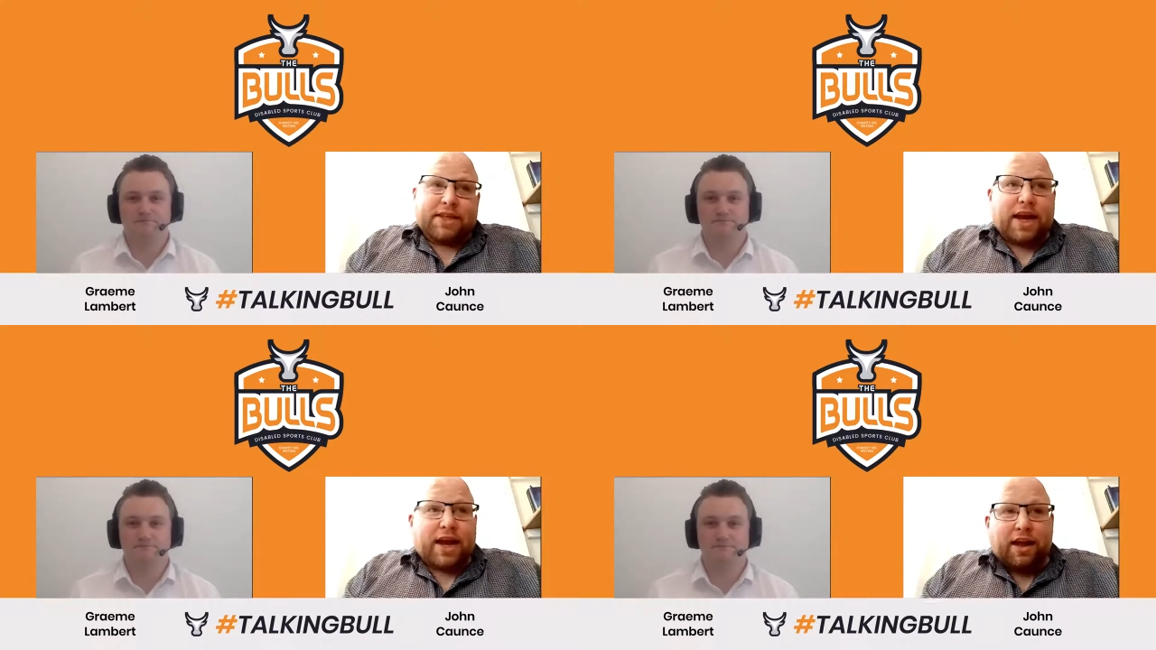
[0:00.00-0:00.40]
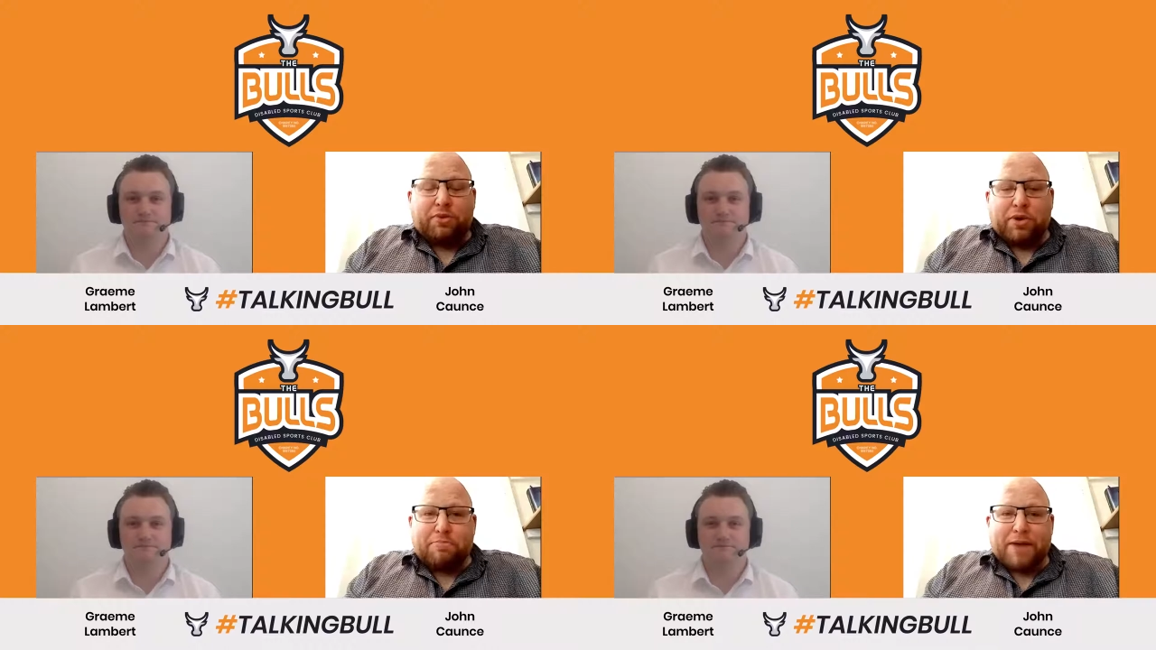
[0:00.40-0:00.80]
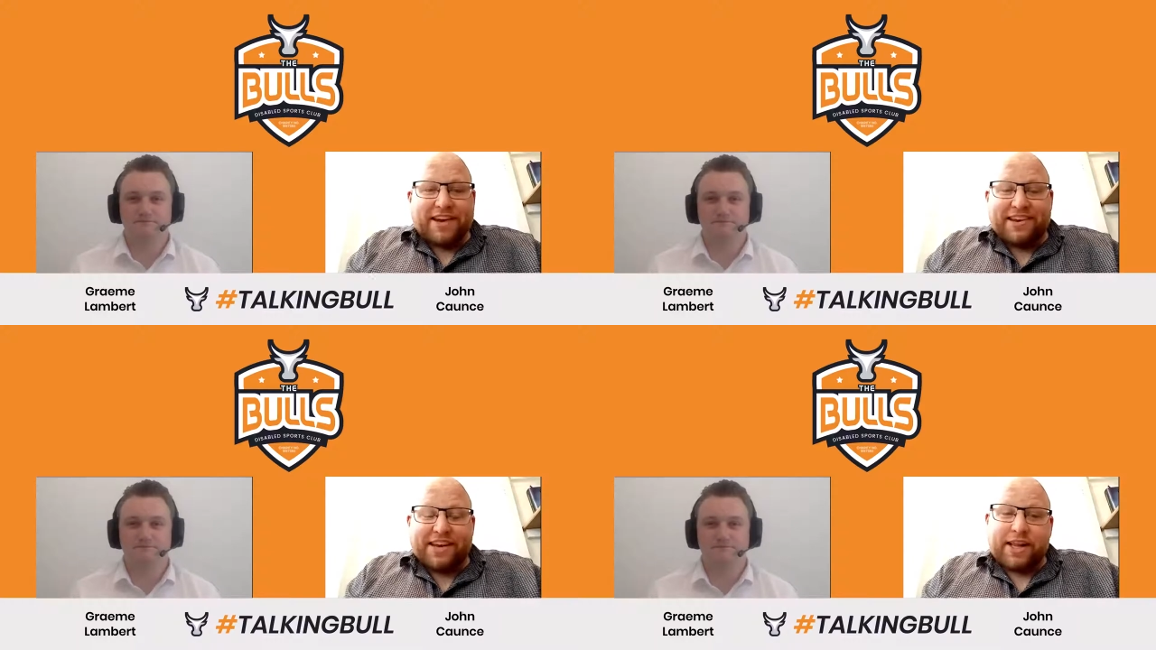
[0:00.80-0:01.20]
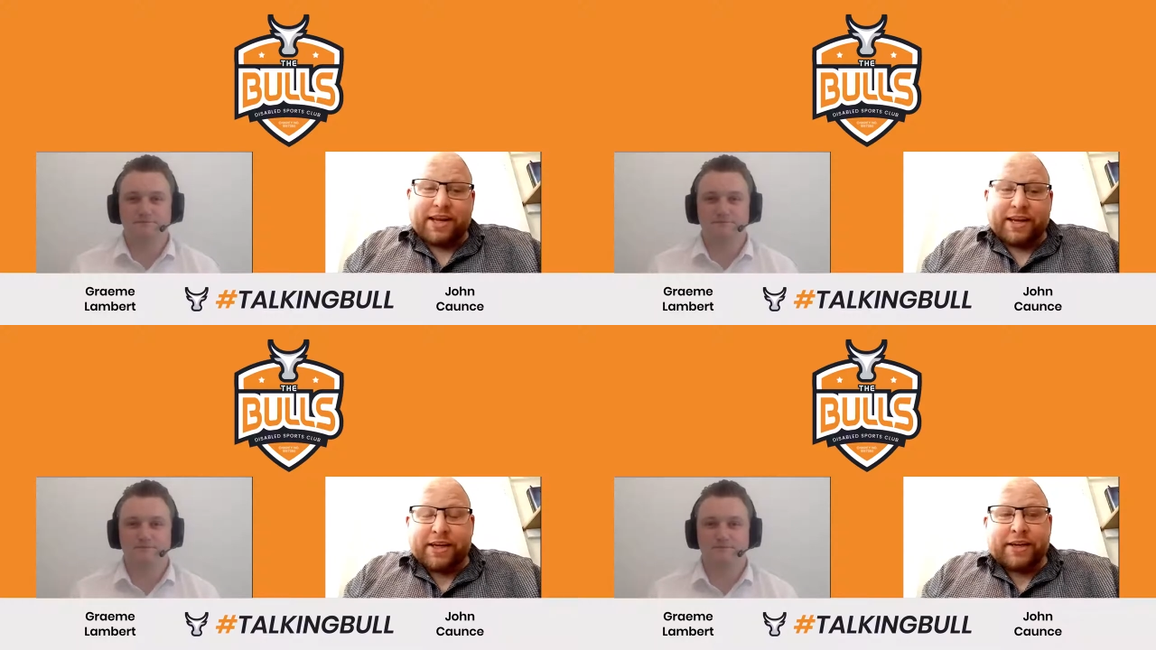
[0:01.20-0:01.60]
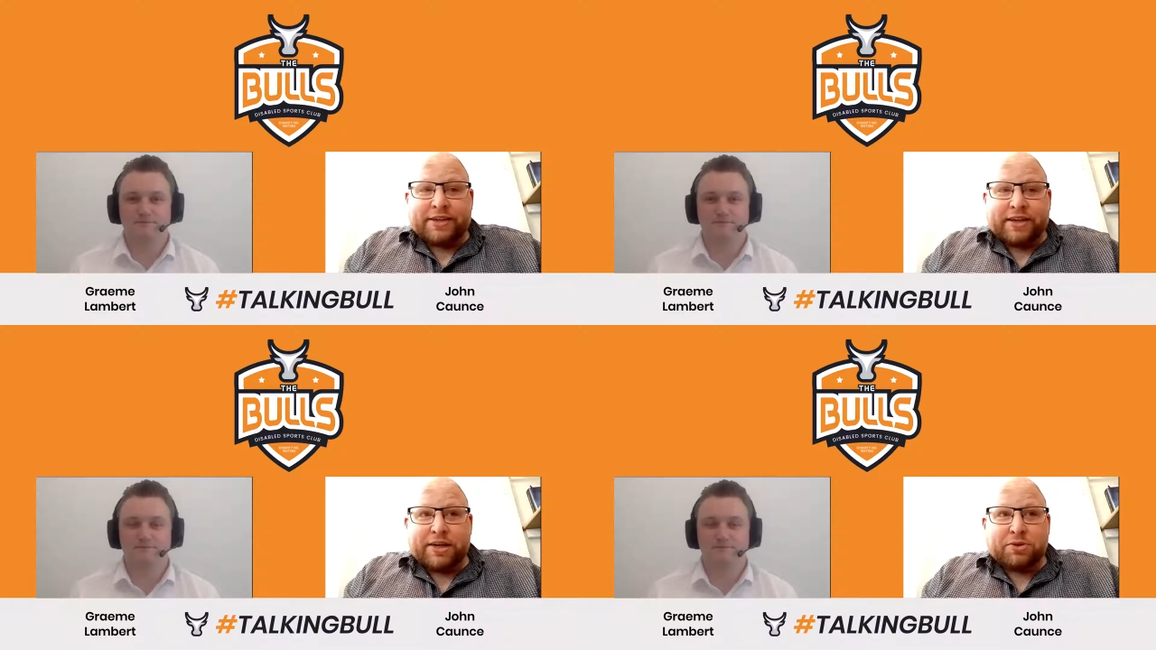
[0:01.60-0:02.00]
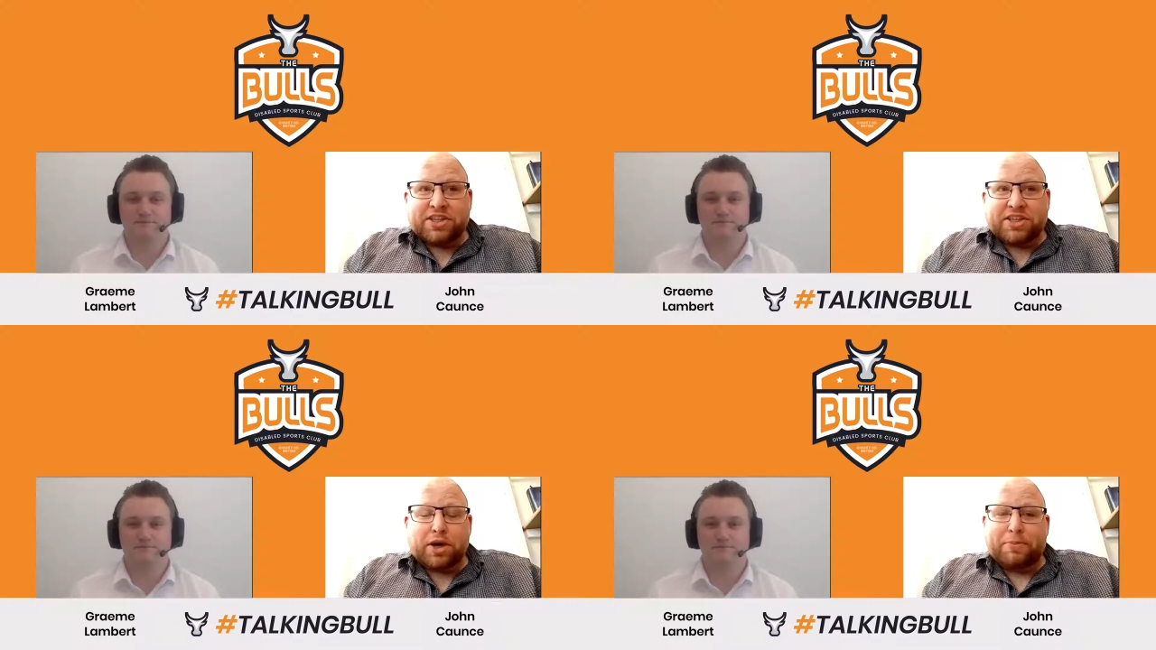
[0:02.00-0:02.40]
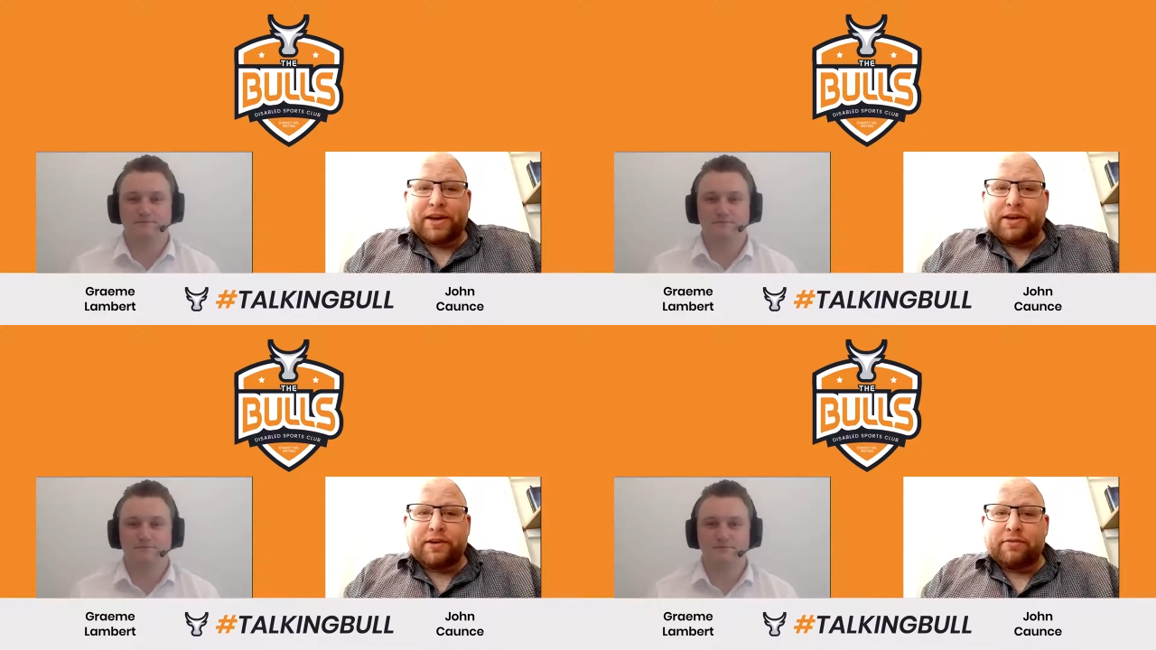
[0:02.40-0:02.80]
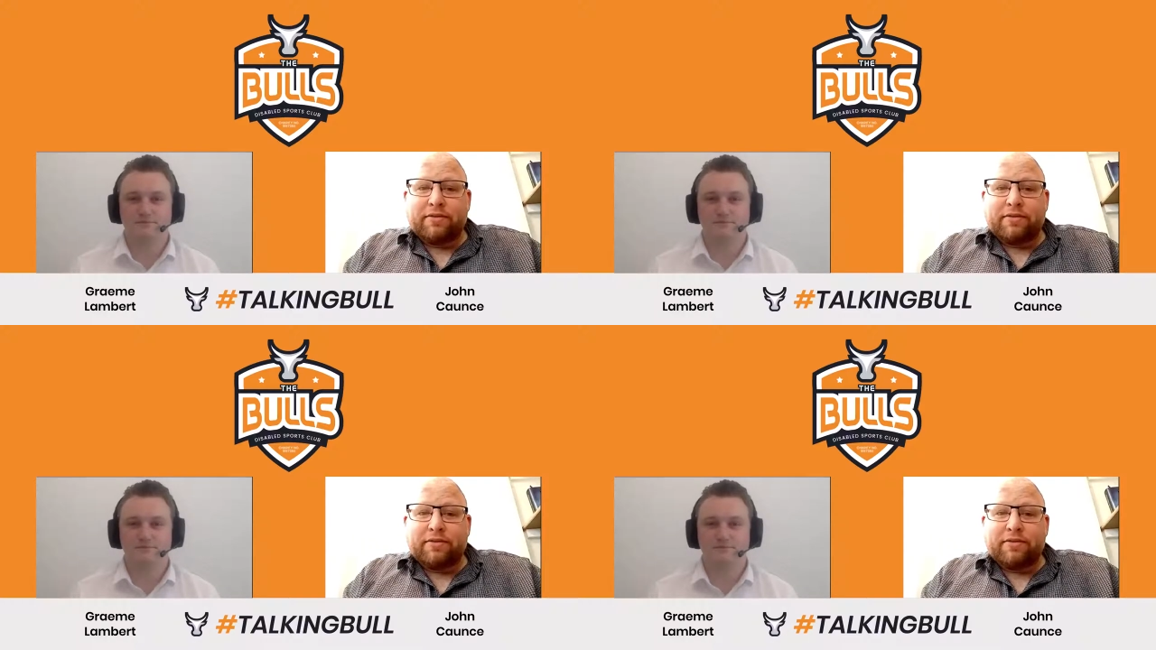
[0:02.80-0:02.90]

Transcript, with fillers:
Speaker 1: Uh, well, basically, uh, I was shopping